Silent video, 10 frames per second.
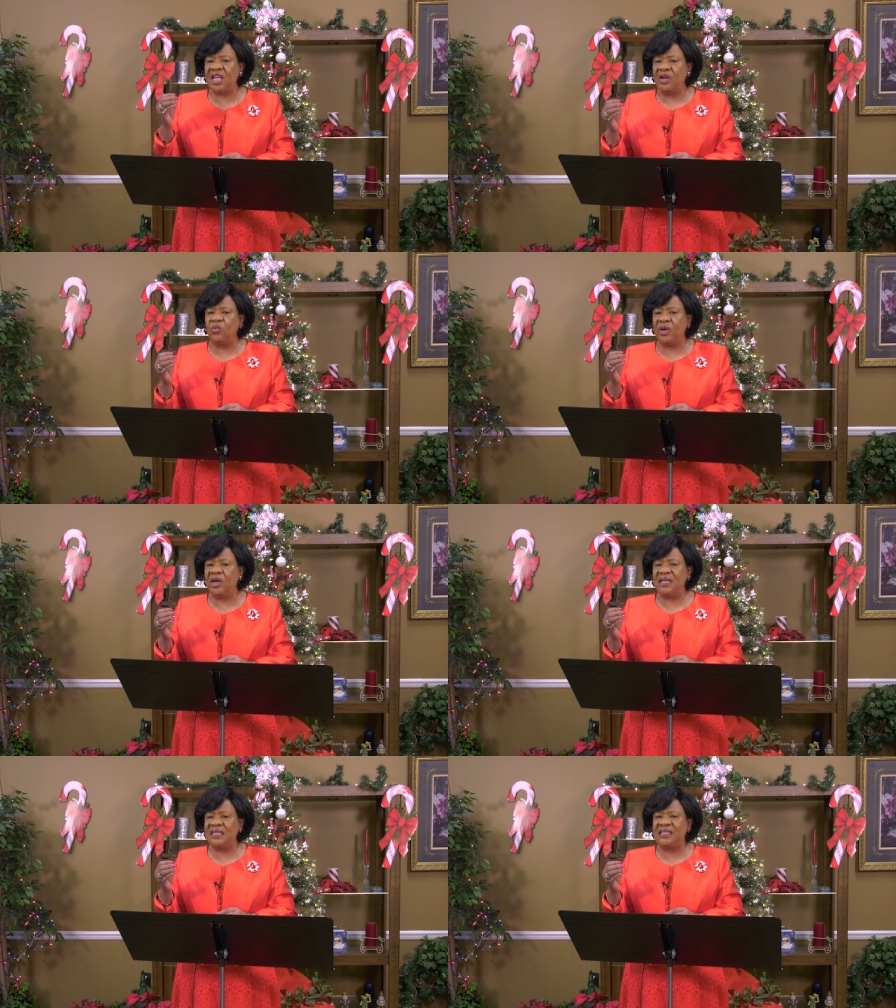that
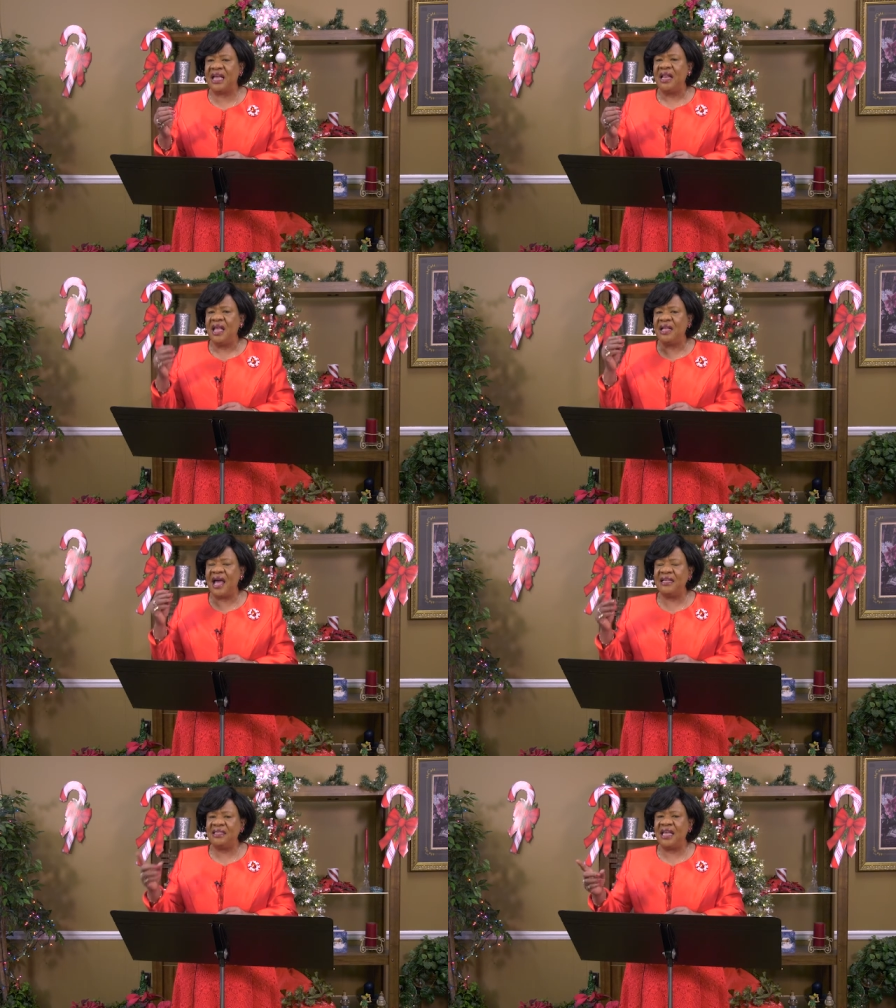word and say,
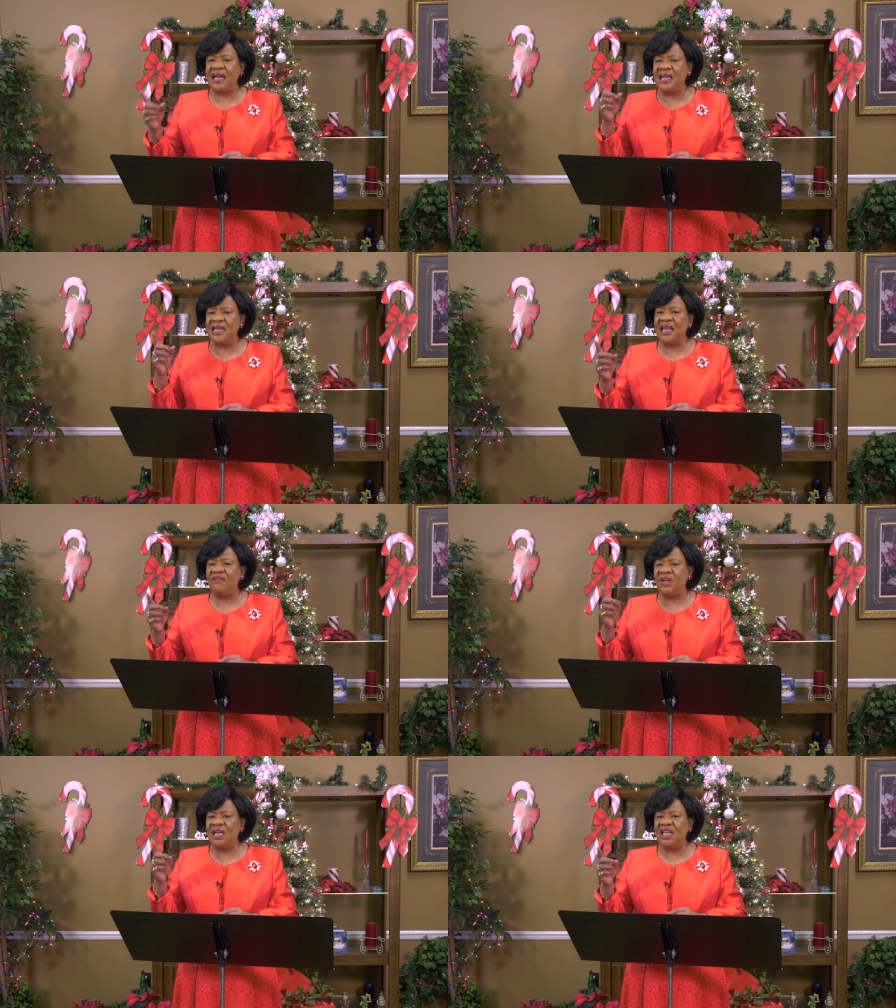God said he
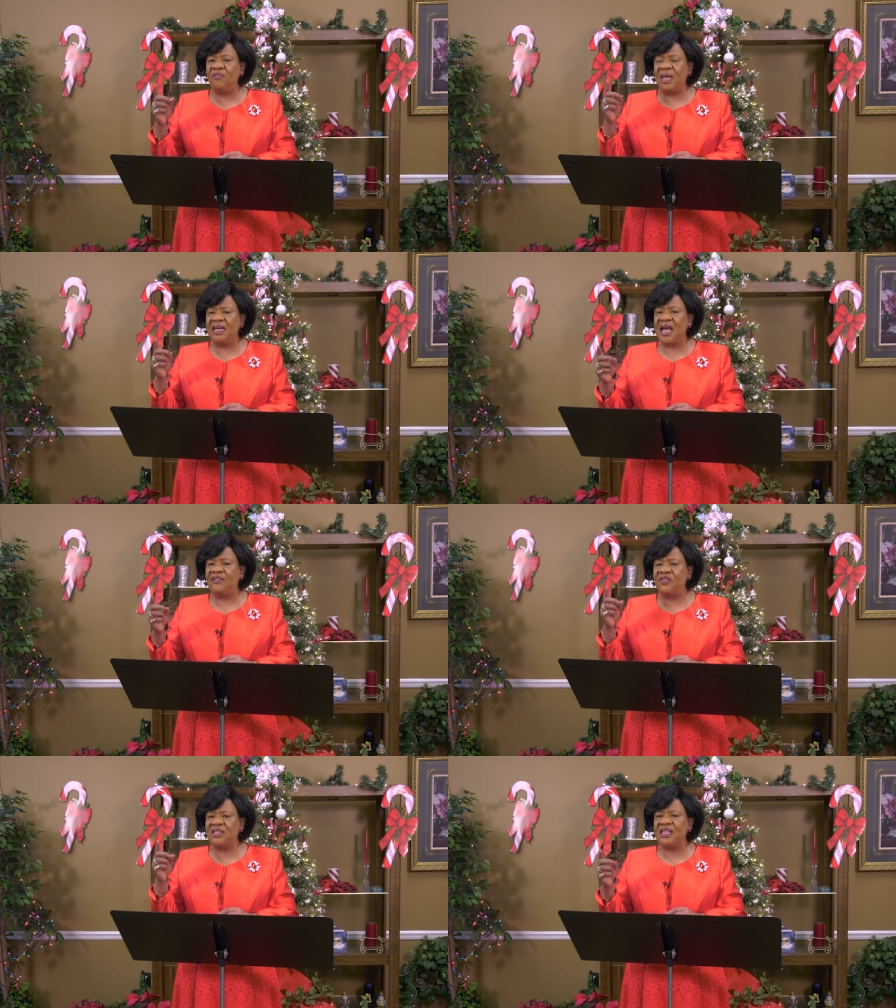never leave me and
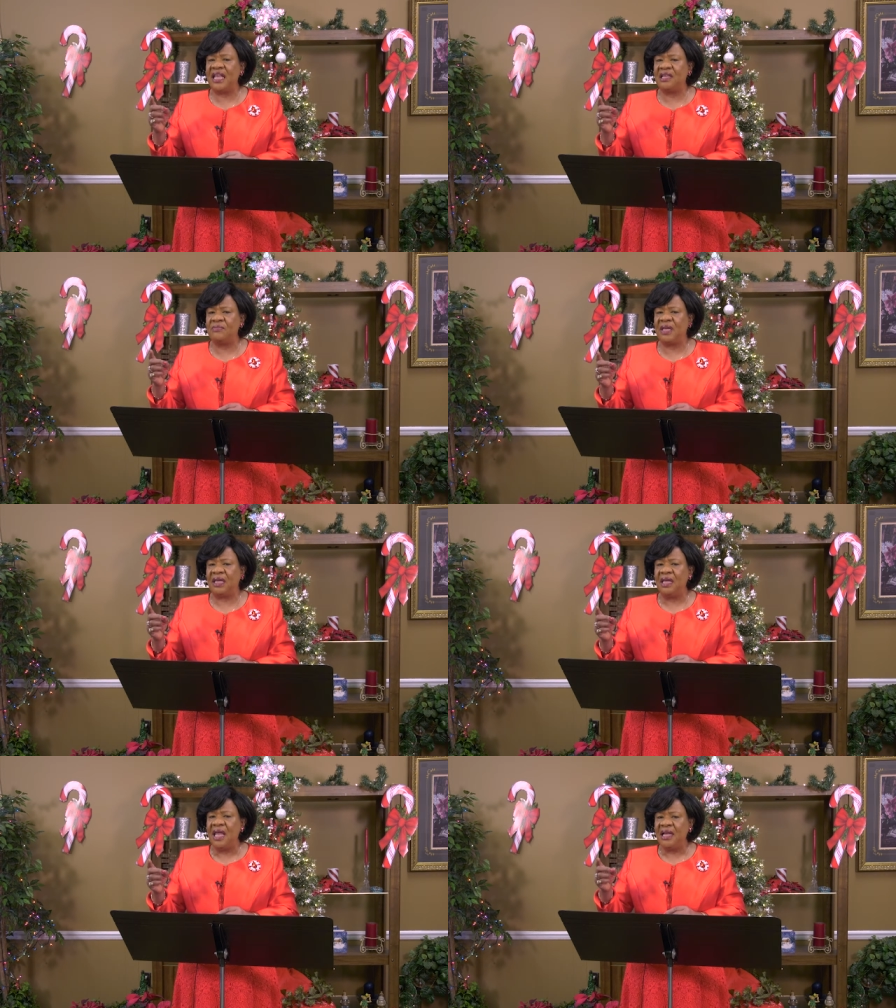not forsaken me.